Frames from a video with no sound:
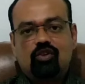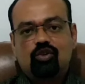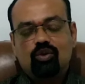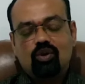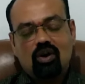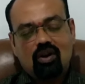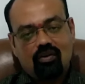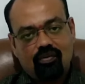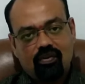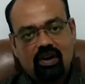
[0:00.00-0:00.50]
to
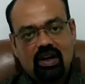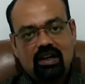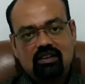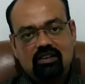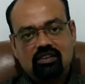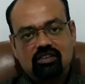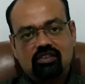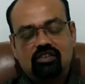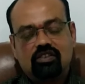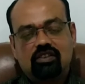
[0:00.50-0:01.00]
your
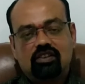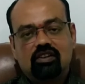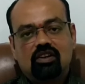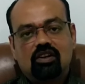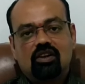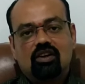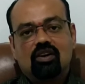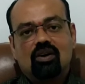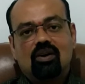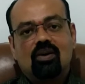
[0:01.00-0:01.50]
friends,
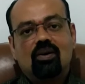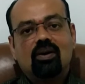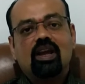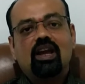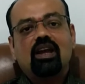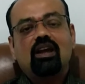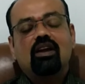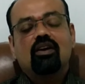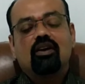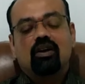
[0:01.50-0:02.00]

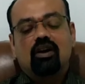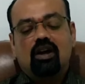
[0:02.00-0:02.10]
okay,